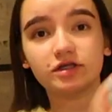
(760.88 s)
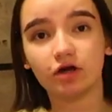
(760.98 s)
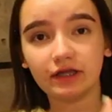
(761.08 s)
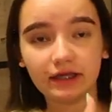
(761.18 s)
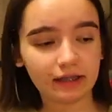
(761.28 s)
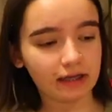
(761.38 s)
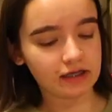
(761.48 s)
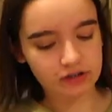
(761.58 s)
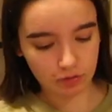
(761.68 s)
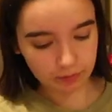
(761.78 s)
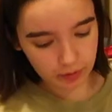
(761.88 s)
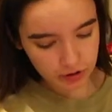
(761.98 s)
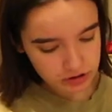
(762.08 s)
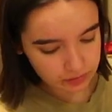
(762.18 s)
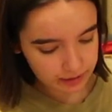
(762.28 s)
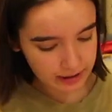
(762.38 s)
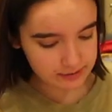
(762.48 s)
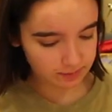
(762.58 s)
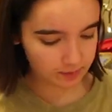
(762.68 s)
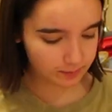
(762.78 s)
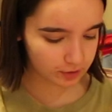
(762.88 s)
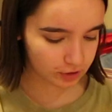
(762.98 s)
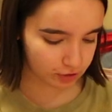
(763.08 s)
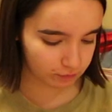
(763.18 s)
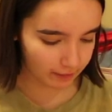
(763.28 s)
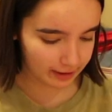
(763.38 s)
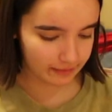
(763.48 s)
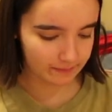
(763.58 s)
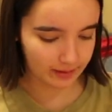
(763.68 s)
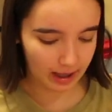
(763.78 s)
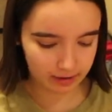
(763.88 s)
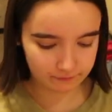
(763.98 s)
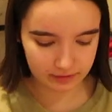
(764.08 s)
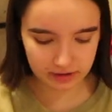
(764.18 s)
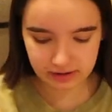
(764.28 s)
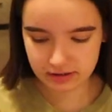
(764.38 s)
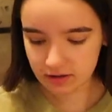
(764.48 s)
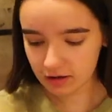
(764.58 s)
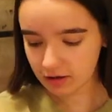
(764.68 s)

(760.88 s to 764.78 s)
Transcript: It's already in, like, its own personal case, so I'm going to put her right in the back of this.